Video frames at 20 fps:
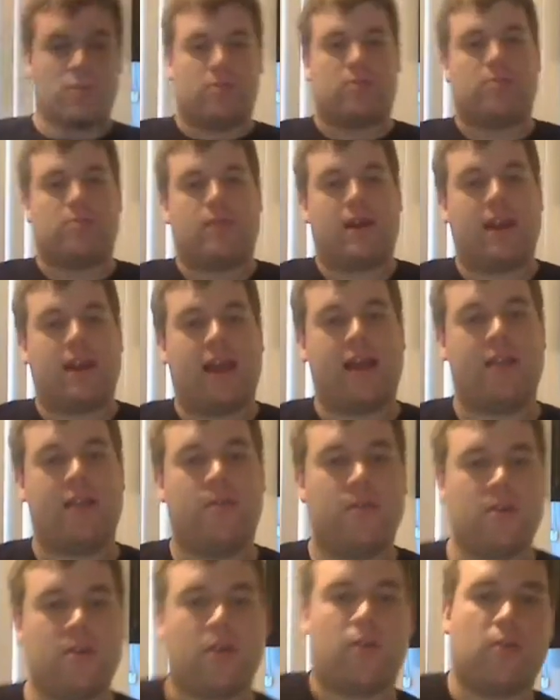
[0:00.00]
to my
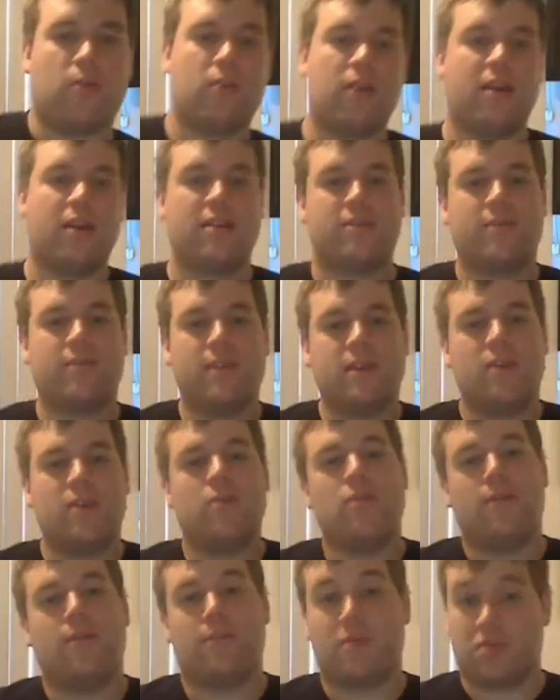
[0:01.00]
Halloween Horror Nights video
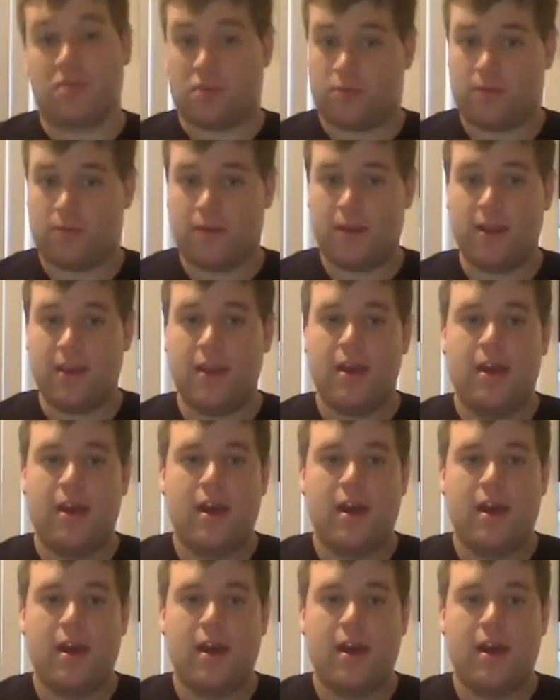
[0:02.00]
number 3.